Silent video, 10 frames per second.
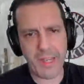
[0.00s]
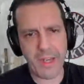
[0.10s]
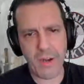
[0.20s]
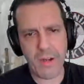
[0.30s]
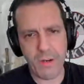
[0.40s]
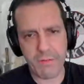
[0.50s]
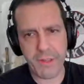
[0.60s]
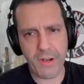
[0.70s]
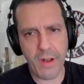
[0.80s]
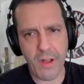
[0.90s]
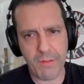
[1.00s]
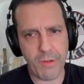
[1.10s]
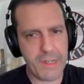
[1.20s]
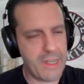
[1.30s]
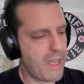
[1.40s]
Carrie over there at
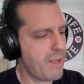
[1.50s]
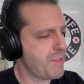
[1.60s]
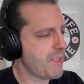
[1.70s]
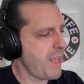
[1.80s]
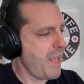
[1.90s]
Off-Grid Knives,